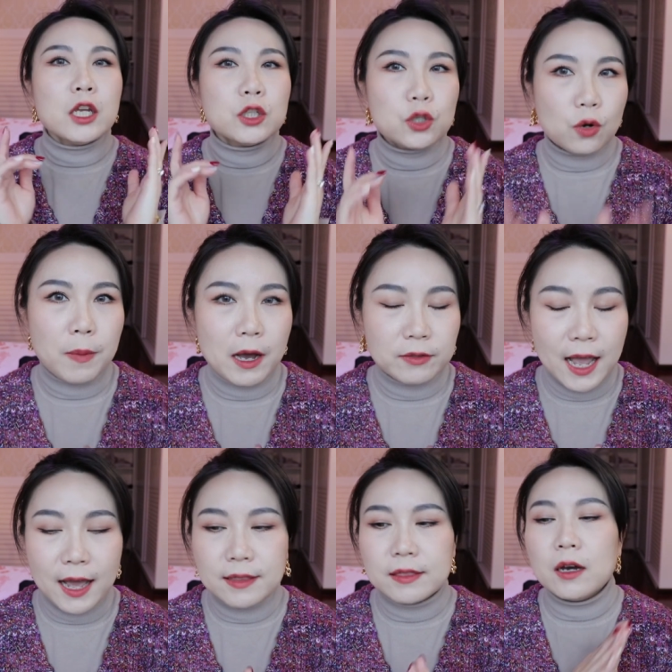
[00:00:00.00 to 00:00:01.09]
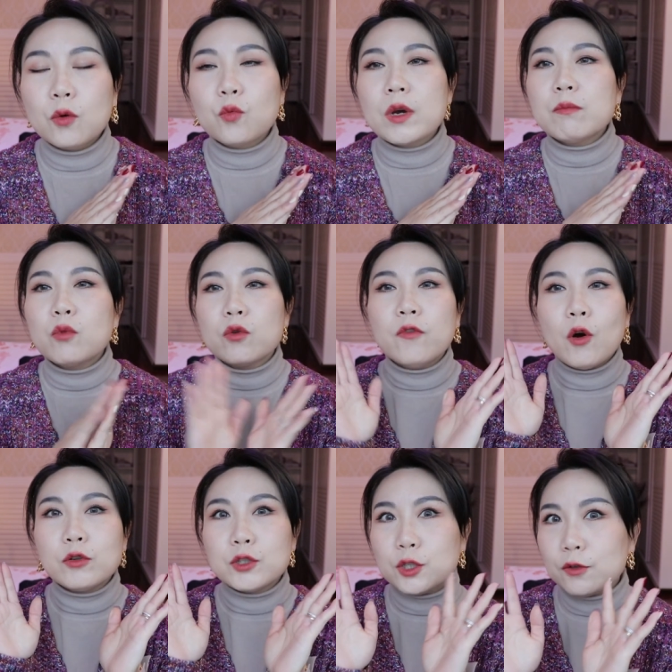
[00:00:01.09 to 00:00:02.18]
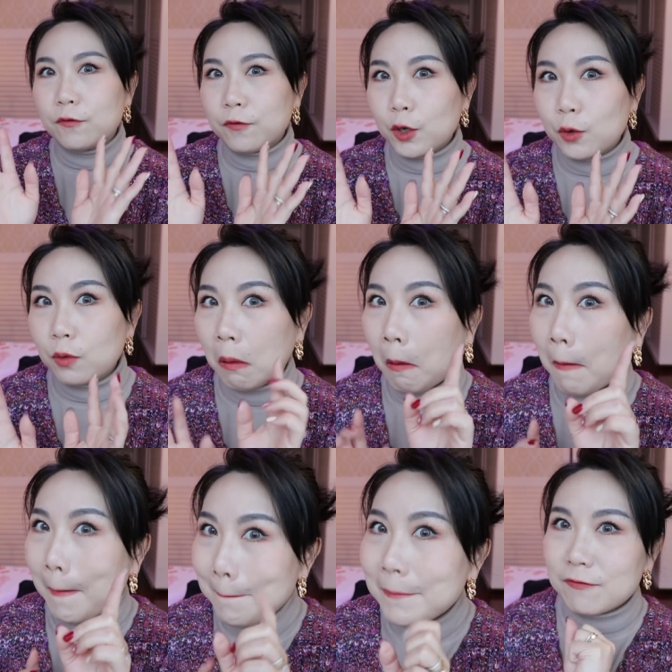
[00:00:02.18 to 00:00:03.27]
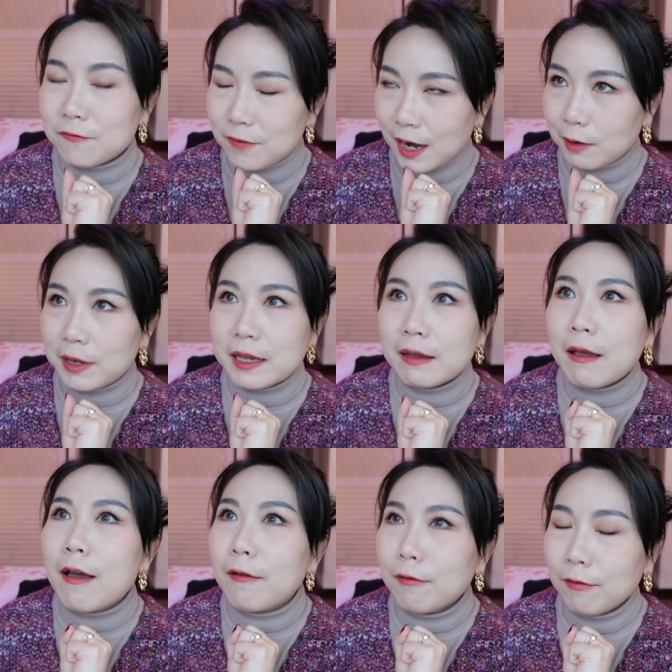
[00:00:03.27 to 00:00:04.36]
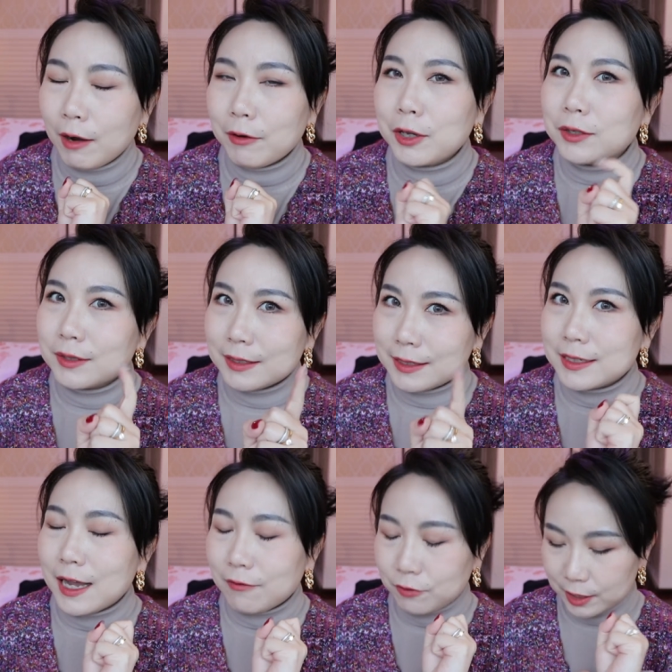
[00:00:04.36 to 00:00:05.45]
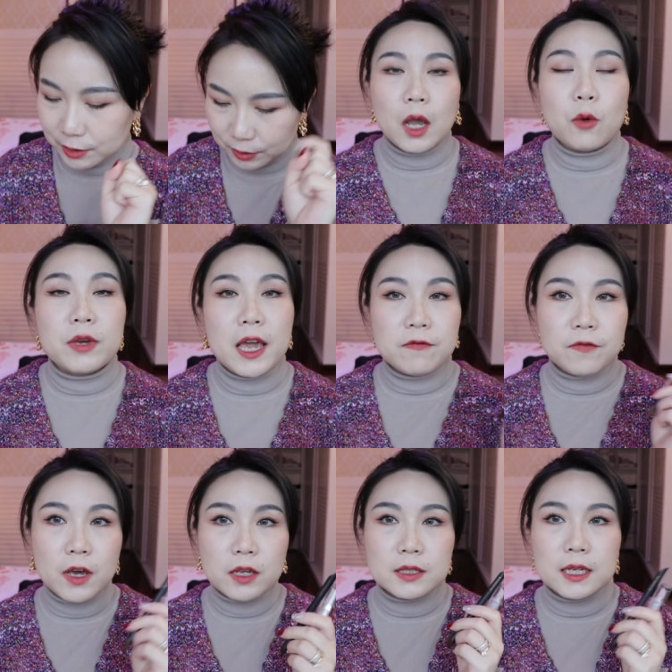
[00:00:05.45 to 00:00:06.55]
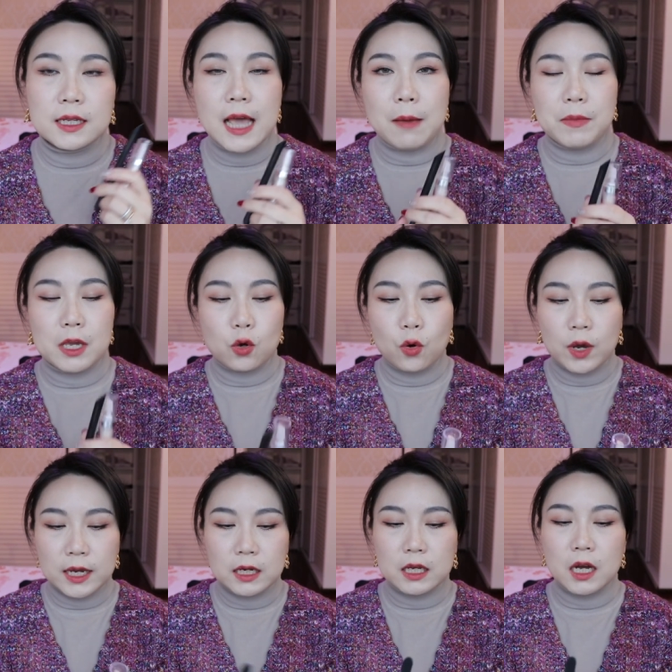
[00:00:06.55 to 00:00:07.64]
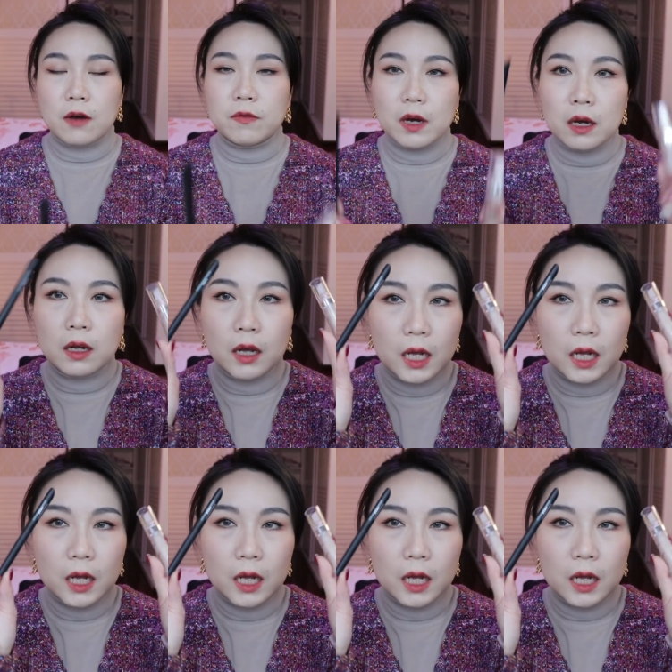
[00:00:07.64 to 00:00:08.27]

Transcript: talk about that. Then we move on to few very, very good discoveries. Okay, firstly, let me quickly cover